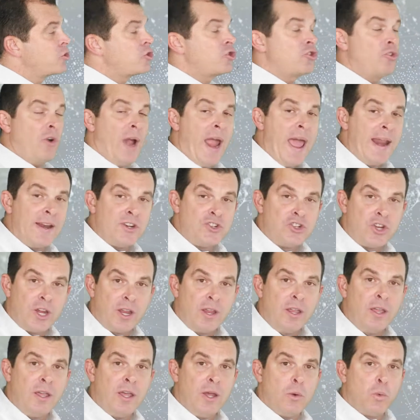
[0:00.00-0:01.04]

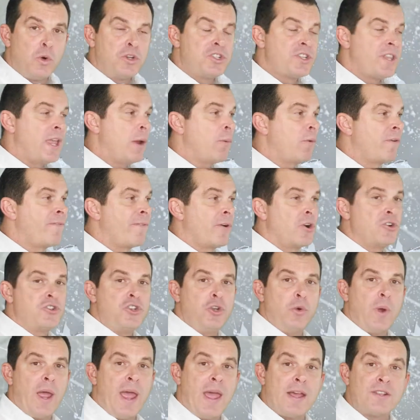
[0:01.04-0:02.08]
strategy, which they refer
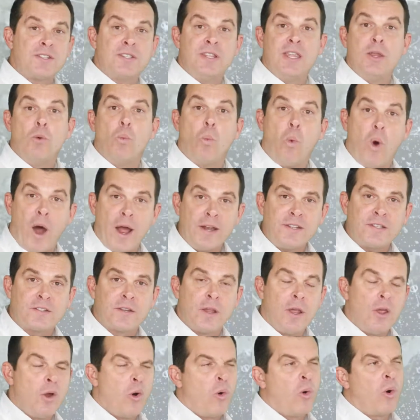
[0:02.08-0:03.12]
to as the what,
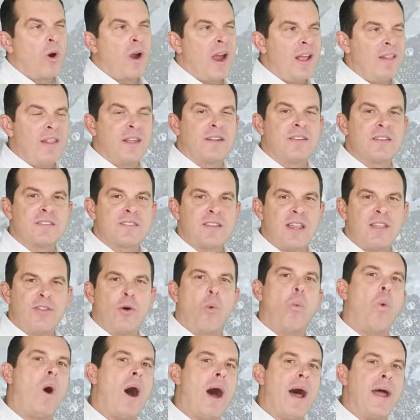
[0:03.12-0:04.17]
or I like to say the
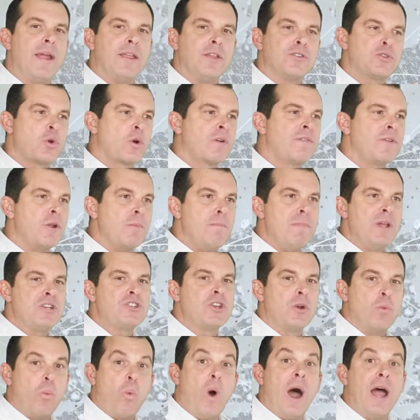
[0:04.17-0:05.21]
why, sort of your
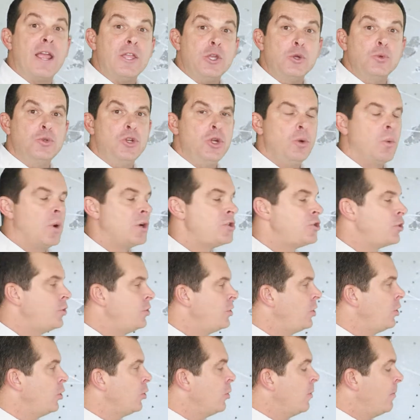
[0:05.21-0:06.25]
mission, why you do what you
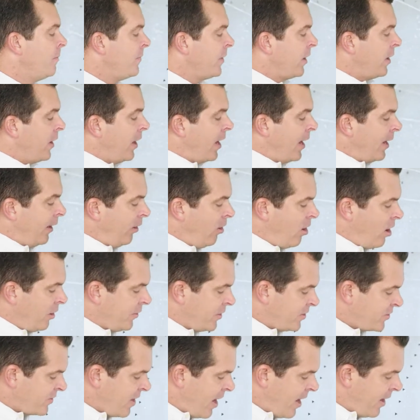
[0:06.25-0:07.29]
do. And along
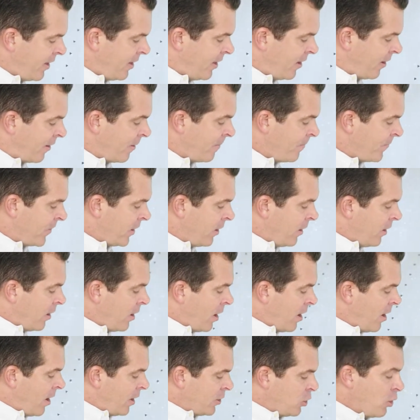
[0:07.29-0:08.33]
the side here,
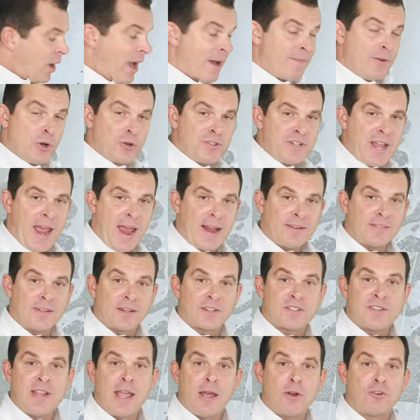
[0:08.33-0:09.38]
you have your
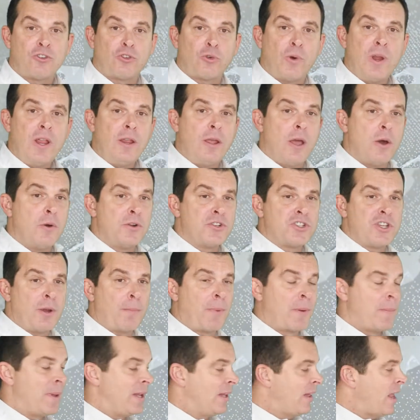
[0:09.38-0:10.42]
tactics. Now, Trigo and
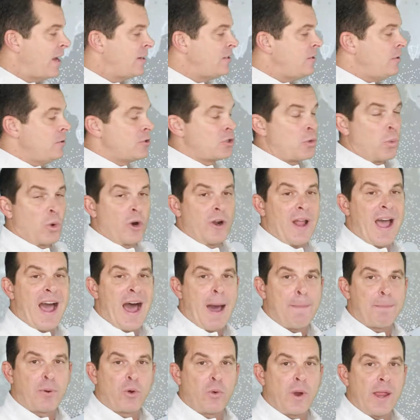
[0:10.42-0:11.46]
Zimmerman like to use the word
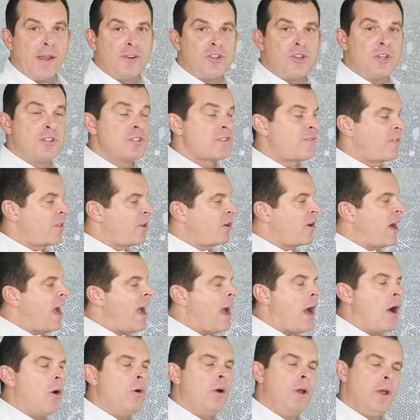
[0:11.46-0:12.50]
operations for their
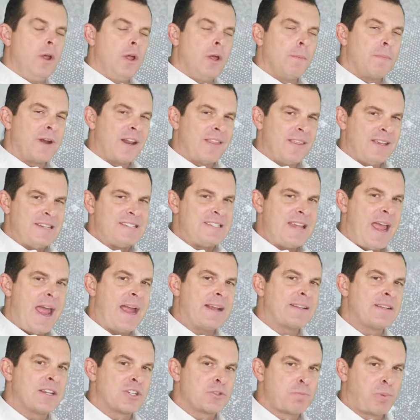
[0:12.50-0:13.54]
how, but I think
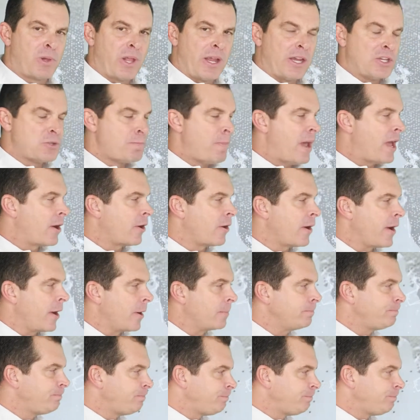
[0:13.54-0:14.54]
tactics plays better here.